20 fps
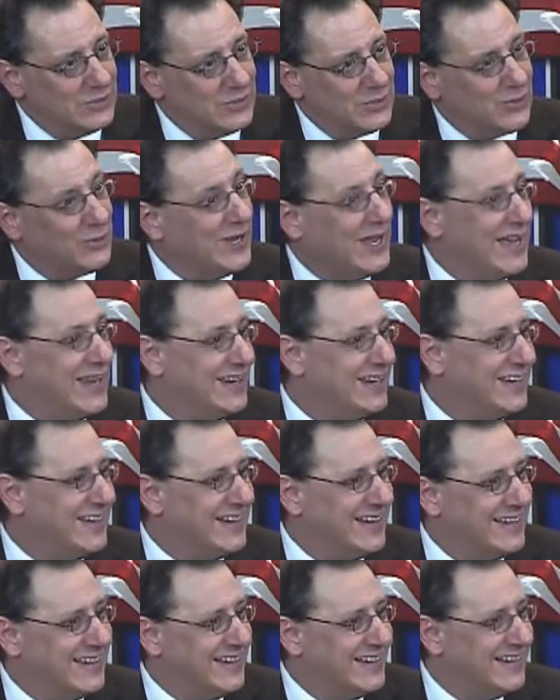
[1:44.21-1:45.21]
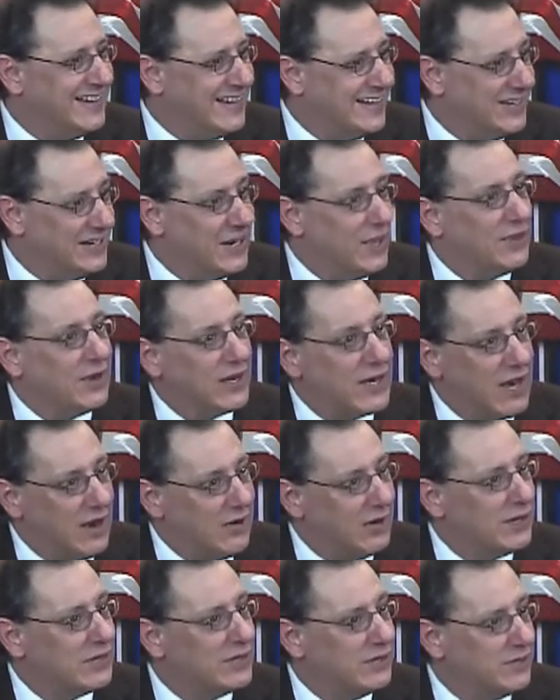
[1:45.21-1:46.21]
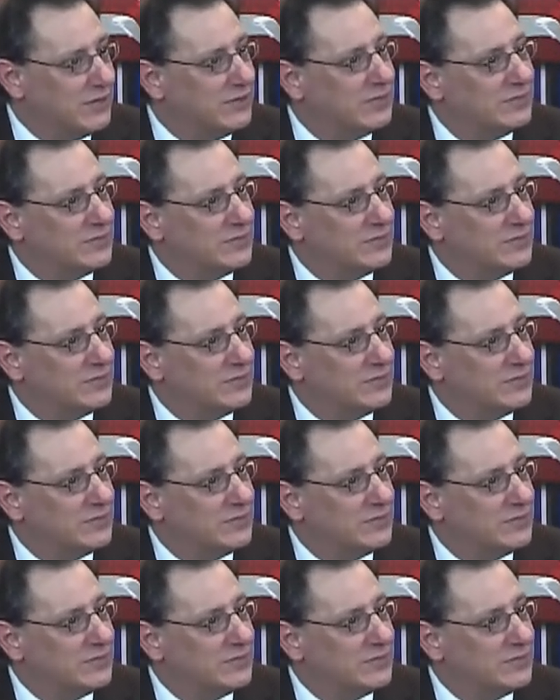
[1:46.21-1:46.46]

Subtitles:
create another character.